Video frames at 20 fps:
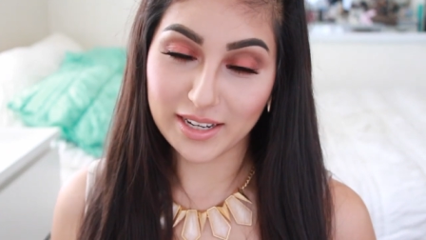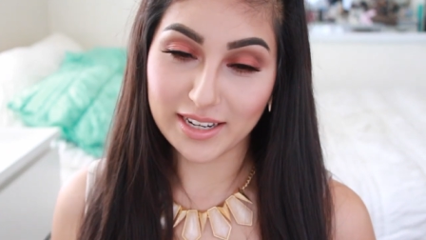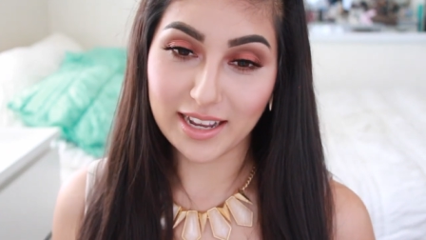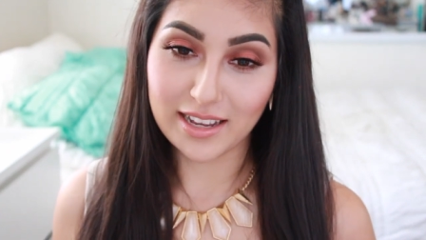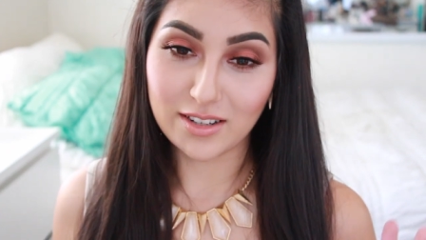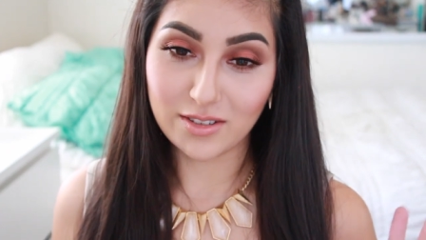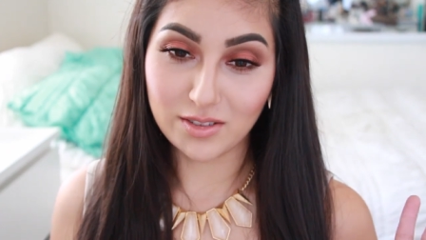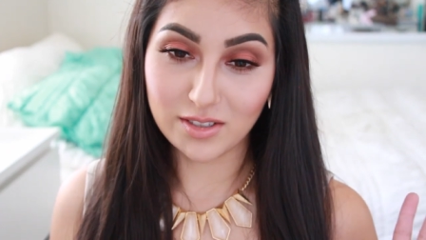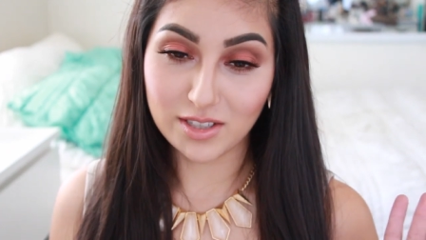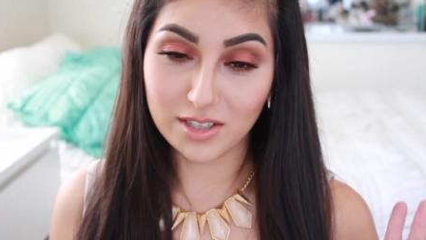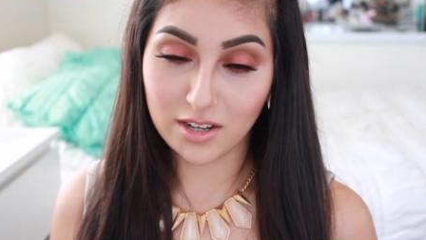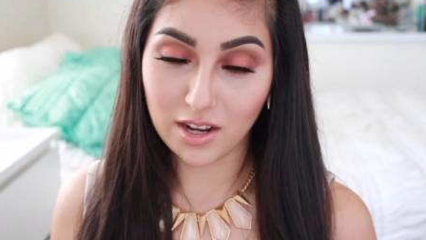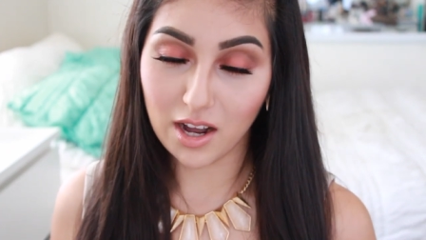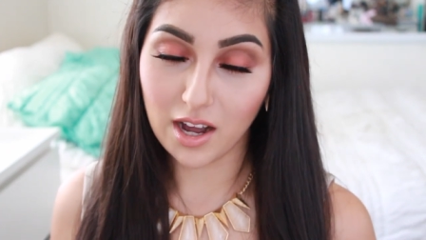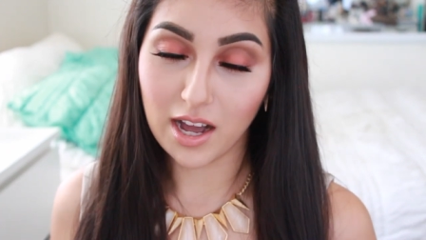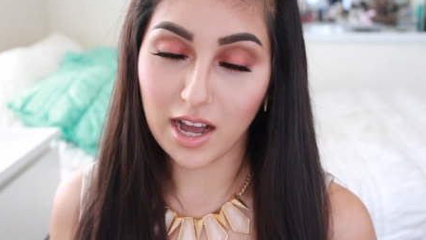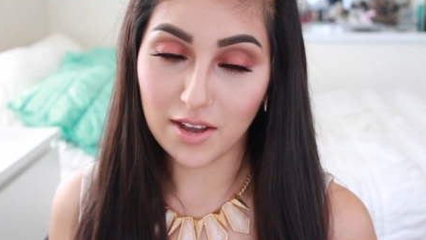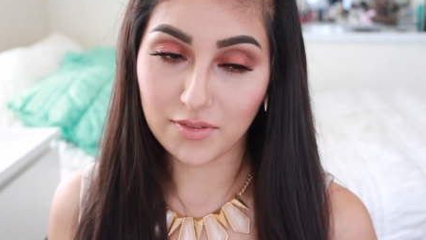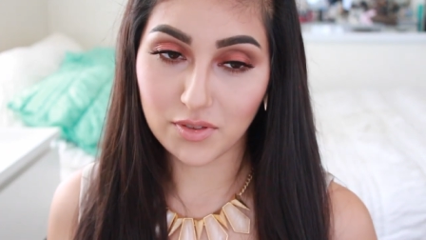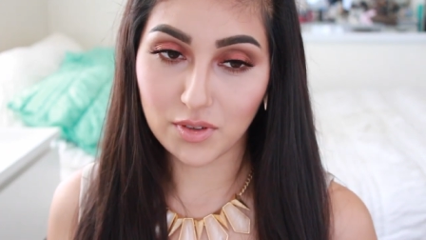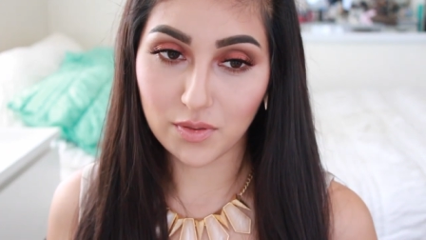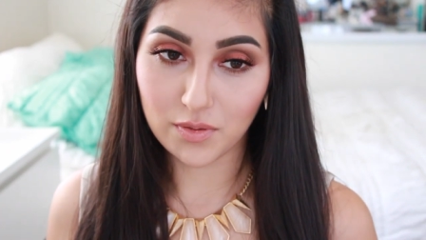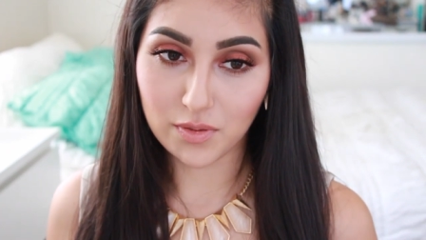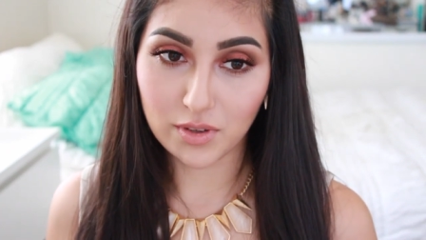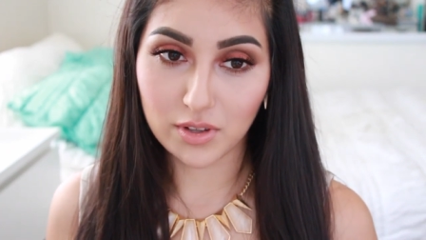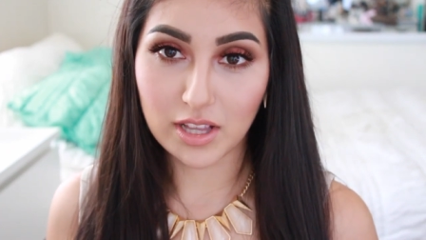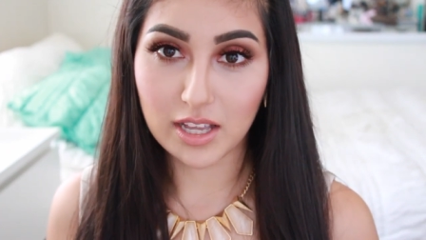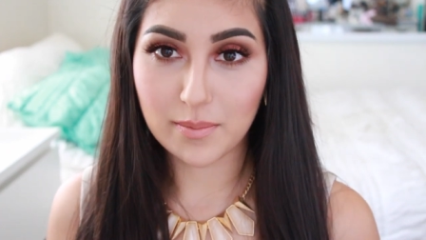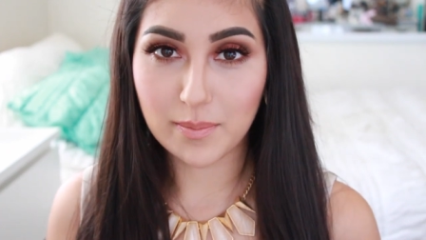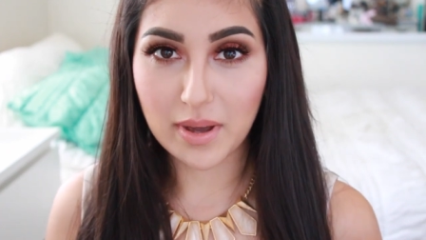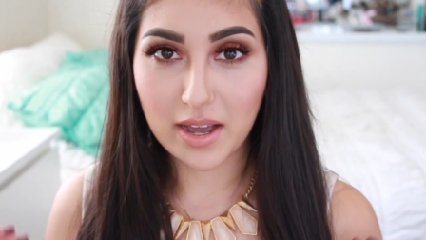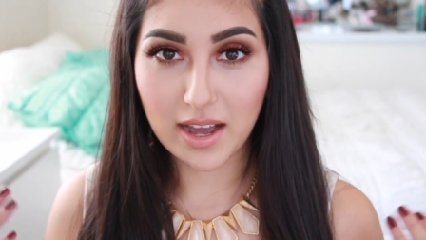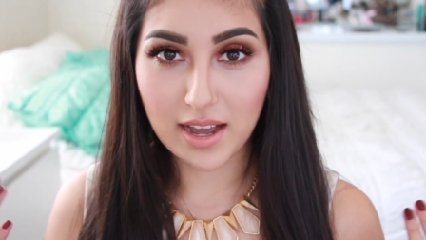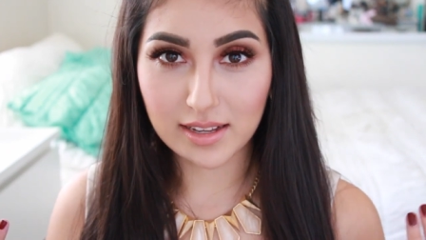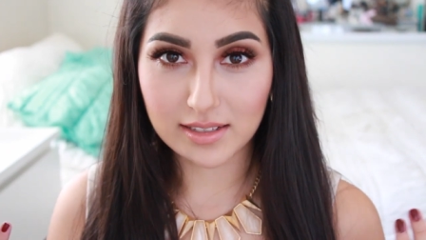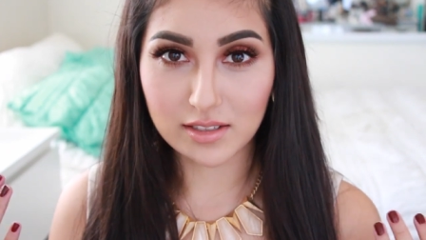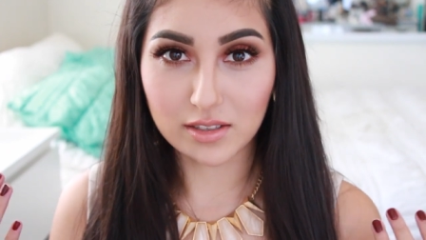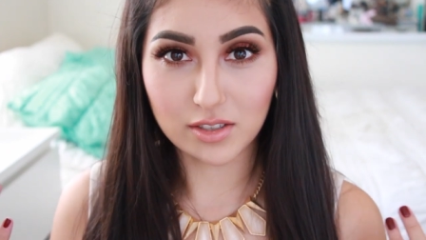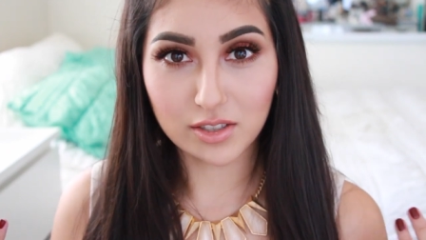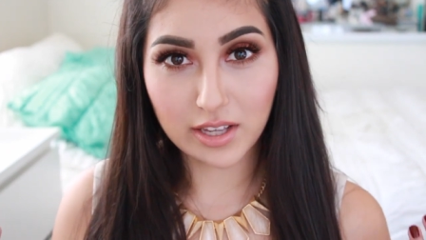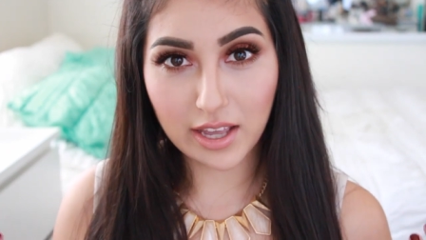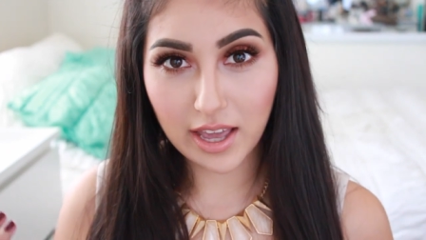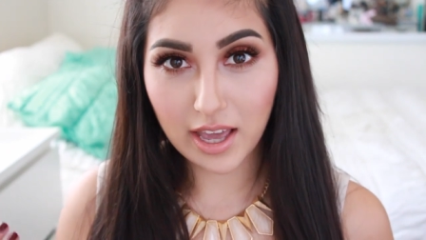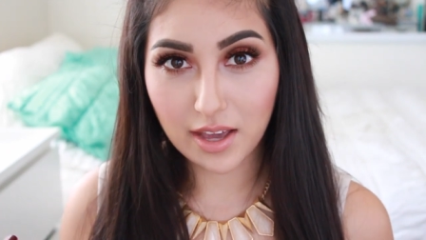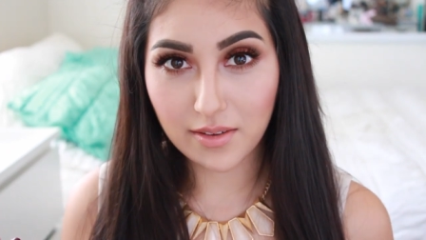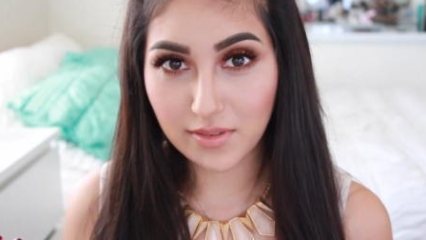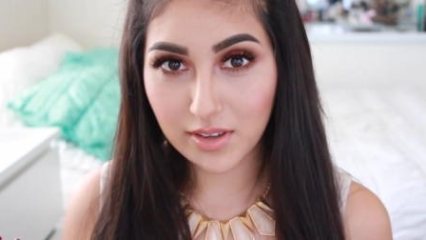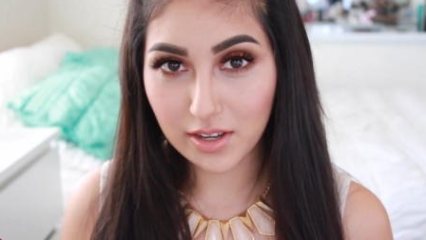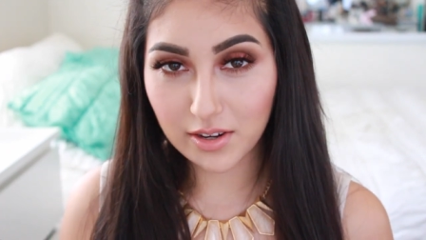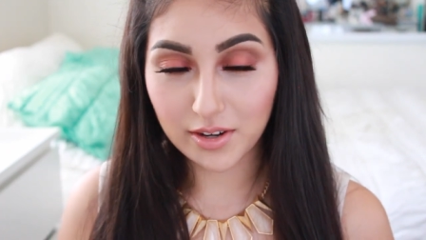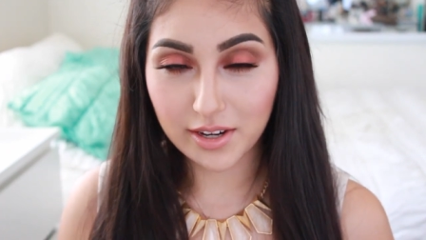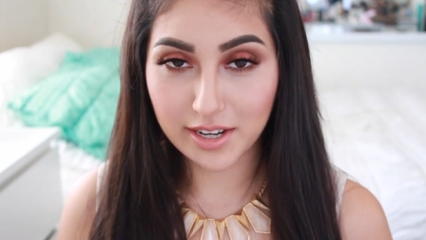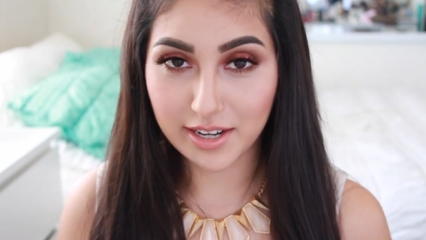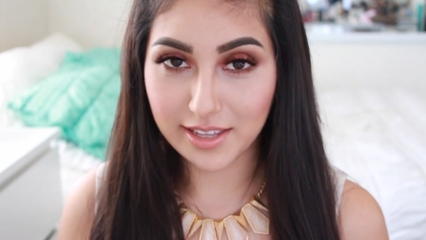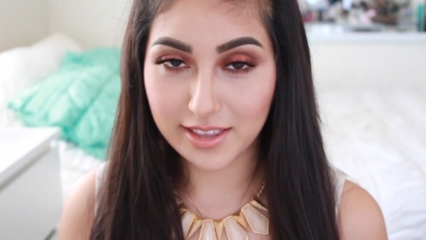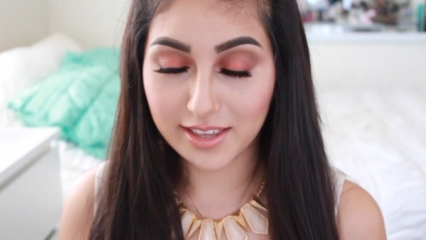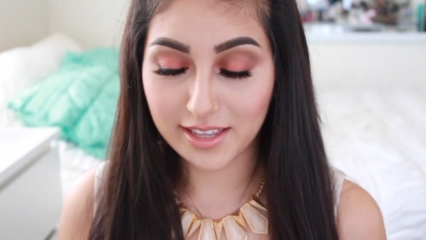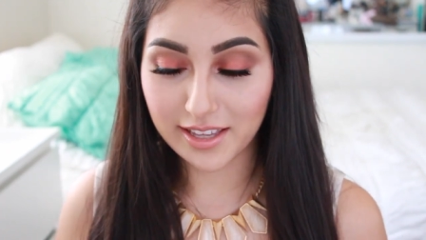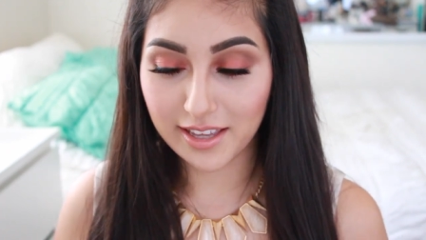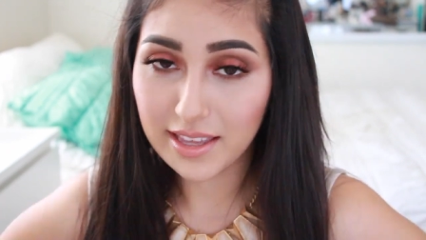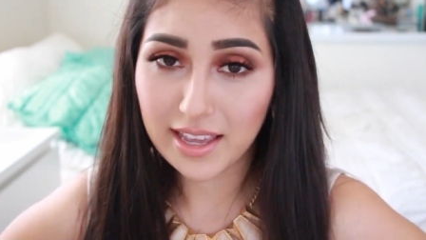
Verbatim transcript: and I do not have to feel like my eyes are heavy or anything.